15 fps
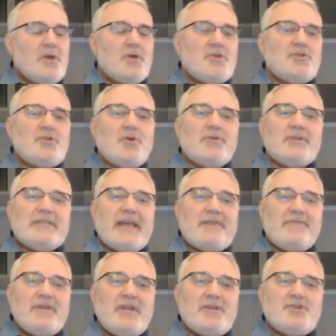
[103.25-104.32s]
So the
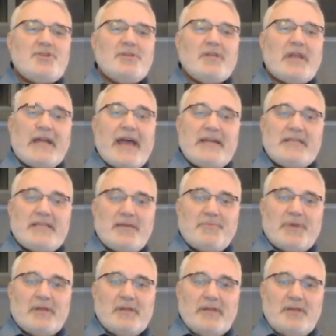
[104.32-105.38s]
definition that I
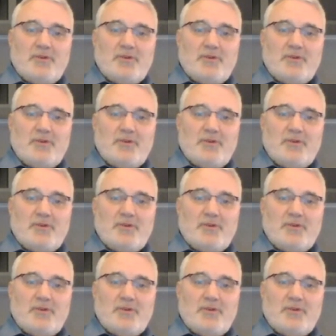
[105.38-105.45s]
typically